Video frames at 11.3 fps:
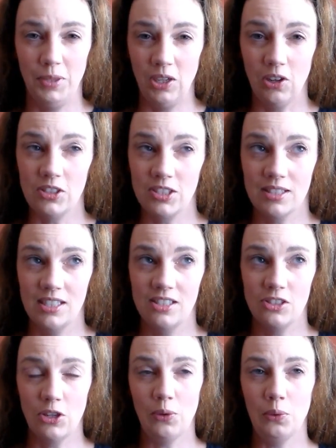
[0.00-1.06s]
because they
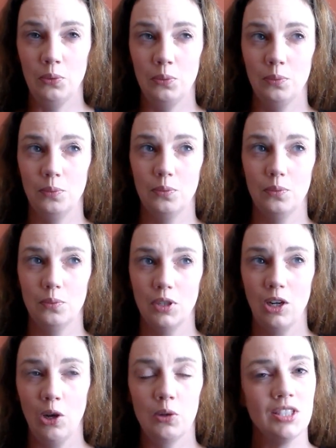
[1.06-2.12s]
so
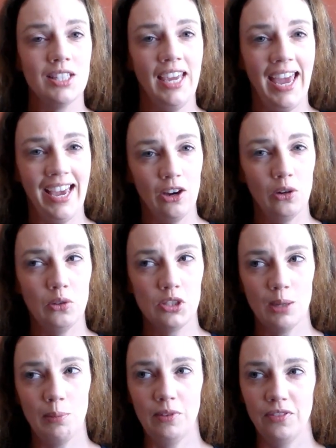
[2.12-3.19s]
closely echo
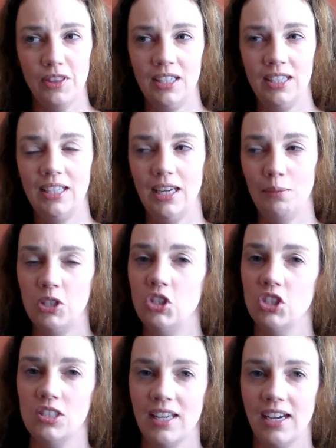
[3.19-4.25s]
some of the
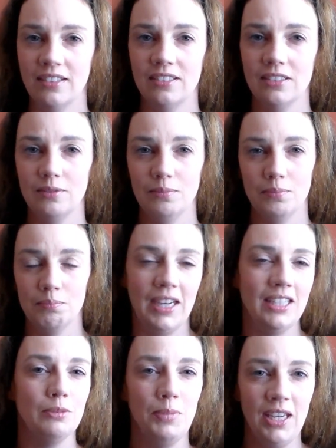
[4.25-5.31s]
images that
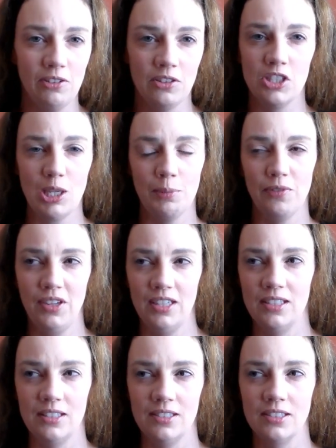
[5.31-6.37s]
might appear in some of
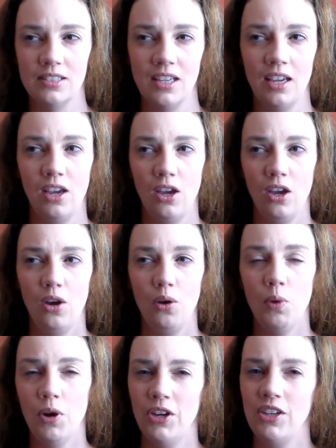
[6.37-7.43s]
his
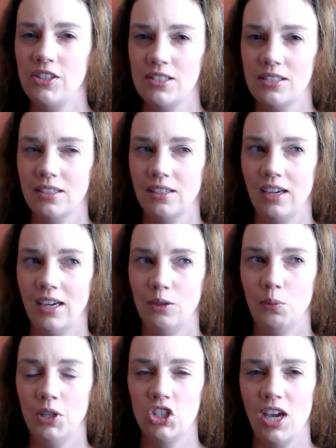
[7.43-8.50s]
works
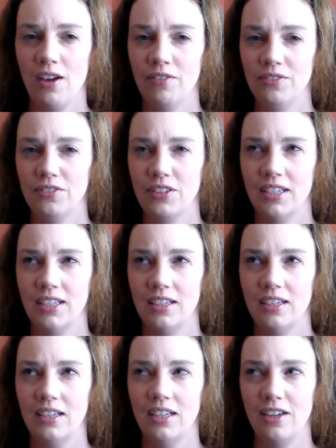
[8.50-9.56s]
and which have
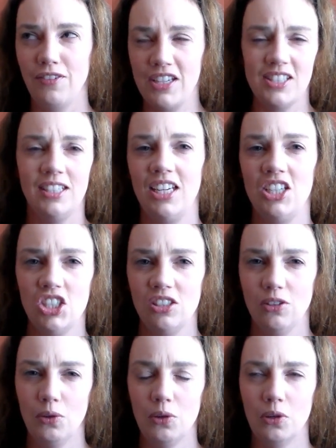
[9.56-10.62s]
a
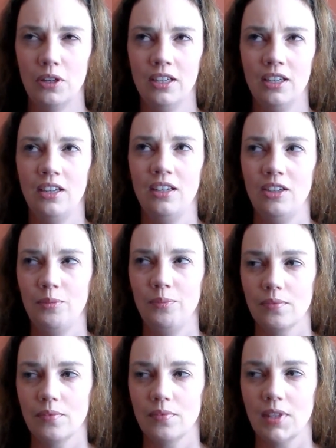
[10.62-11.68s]
fascination or
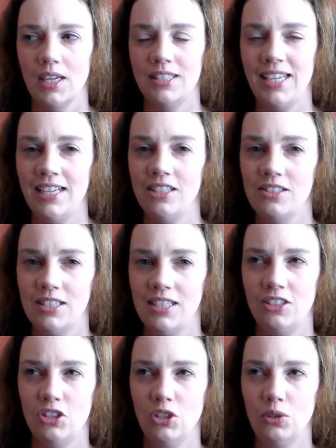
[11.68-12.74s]
a
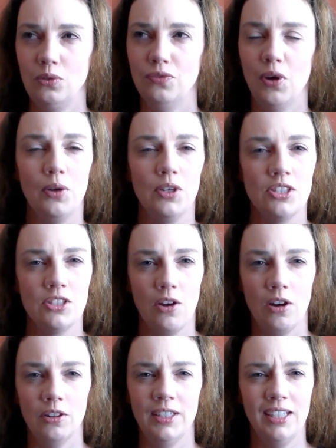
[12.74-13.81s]
tendency to focus
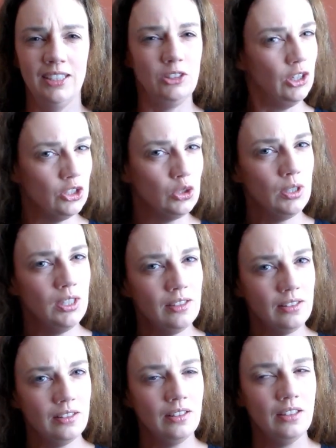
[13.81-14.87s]
on
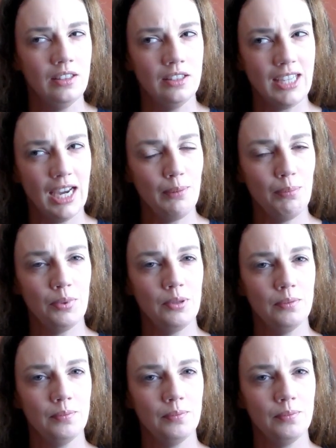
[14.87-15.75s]
industrial type